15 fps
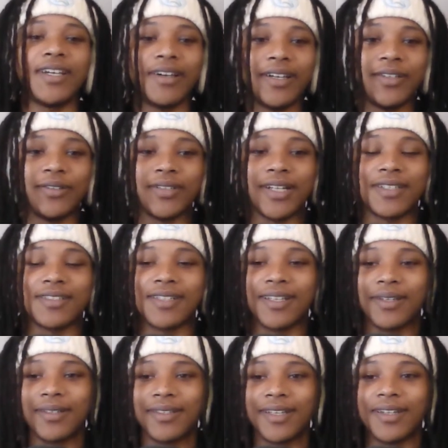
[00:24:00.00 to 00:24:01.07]
I know that's
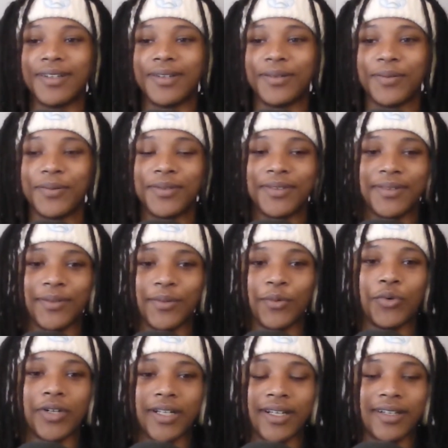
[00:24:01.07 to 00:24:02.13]
like
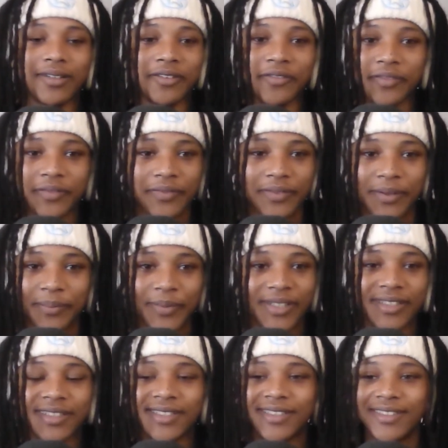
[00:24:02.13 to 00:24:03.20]
1 out of a
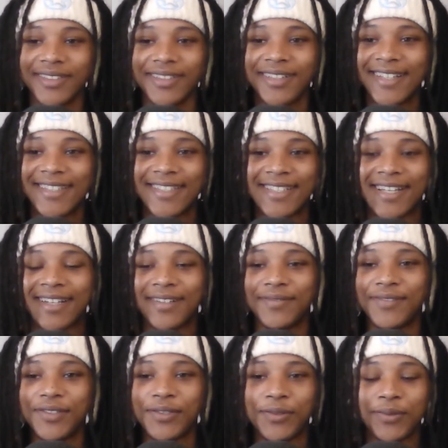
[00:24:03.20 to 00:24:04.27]
million to have
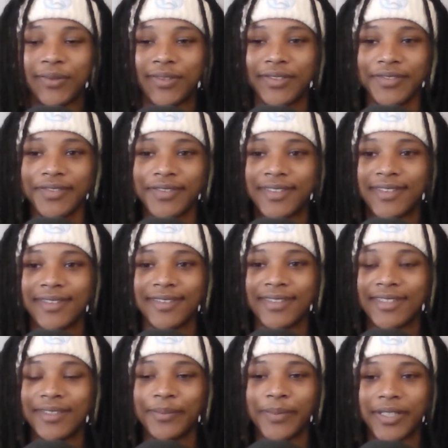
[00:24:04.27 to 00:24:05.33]
2
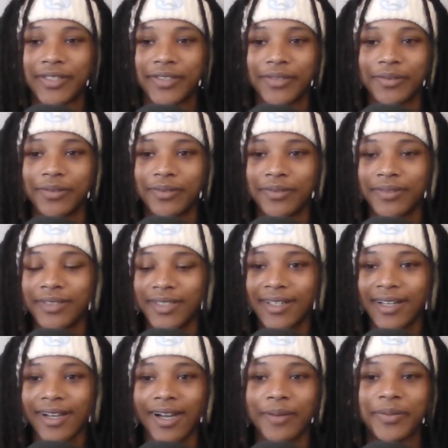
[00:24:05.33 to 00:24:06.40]
different dimensional
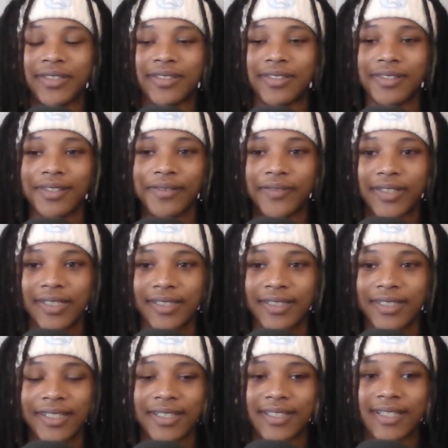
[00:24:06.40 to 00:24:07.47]
copies live in
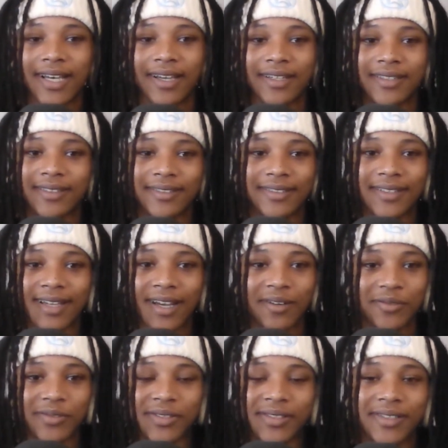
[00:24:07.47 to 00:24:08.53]
the exact
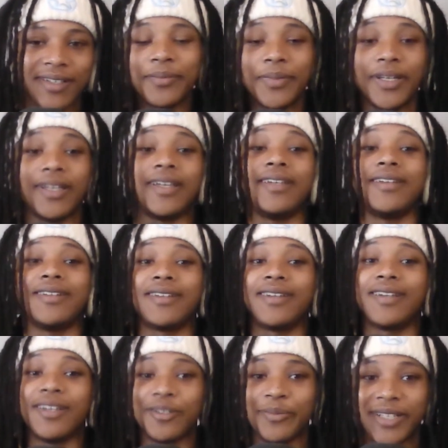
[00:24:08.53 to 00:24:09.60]
house. But hey,
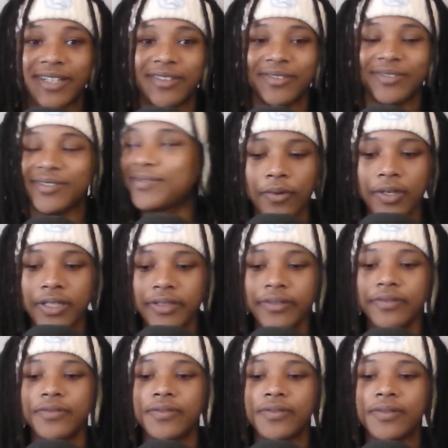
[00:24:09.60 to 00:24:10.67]
hear me out. What
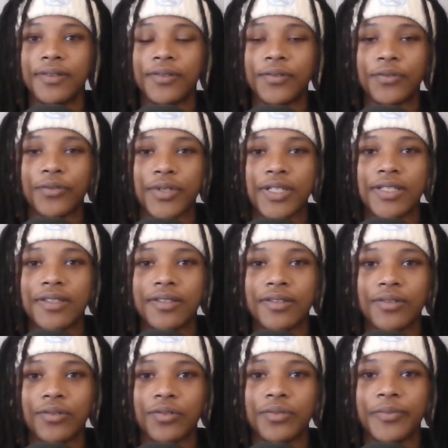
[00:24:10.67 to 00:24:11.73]
if the reason
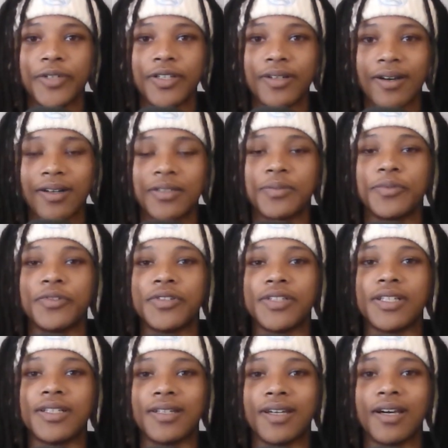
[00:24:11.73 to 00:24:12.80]
Norman Osborn
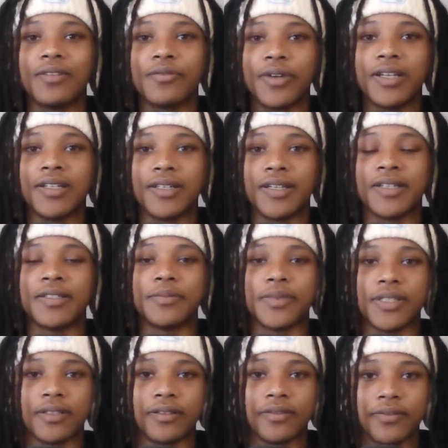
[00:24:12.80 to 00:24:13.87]
did not recognize
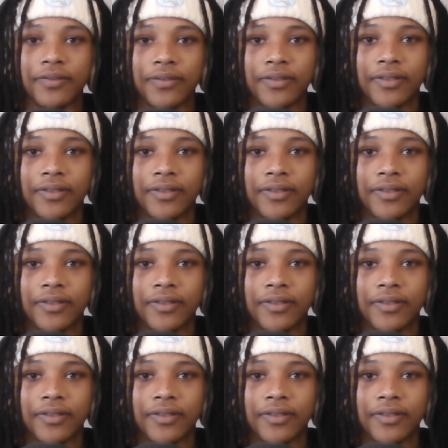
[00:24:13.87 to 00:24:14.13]
himself